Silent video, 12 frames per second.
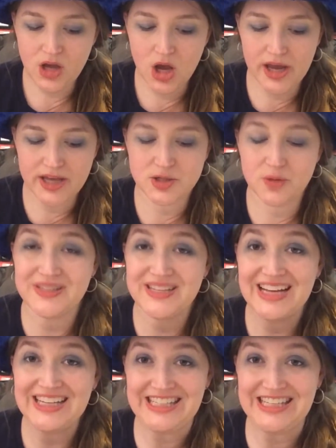Okay, so
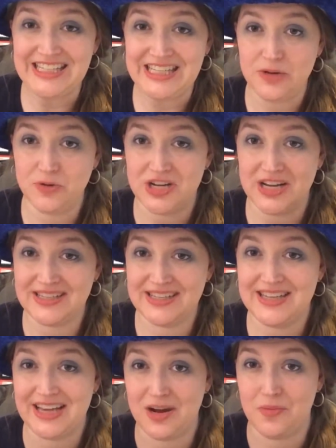besides Disney, which as I
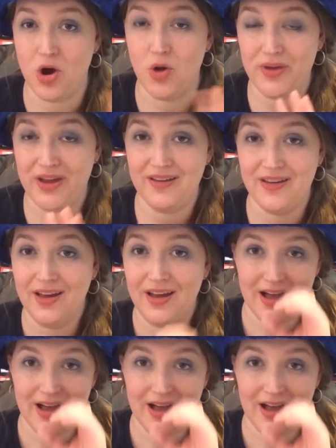said, I'm hoping